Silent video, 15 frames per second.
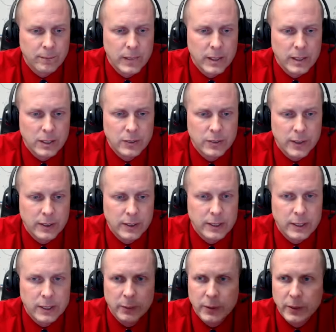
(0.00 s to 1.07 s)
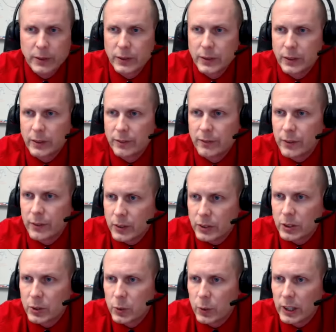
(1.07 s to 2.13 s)
is very similar to the
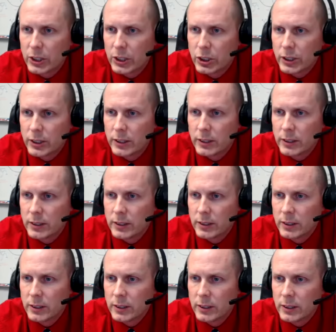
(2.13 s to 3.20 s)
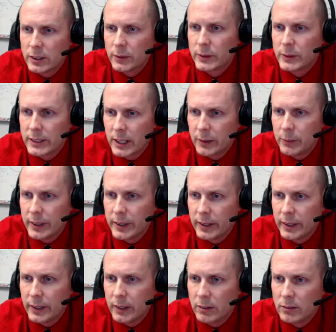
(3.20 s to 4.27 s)
first question that was typed in
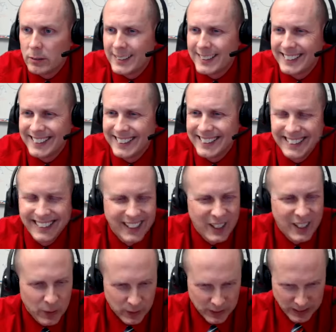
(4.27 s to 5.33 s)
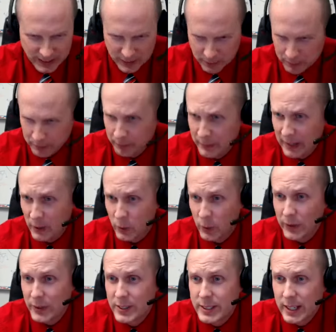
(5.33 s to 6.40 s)
here, which is about
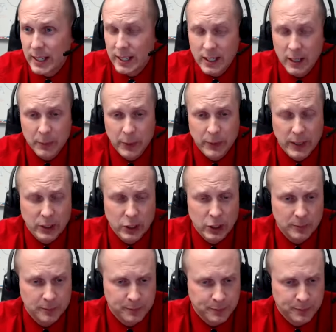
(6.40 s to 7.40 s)
orthostatic hypotension.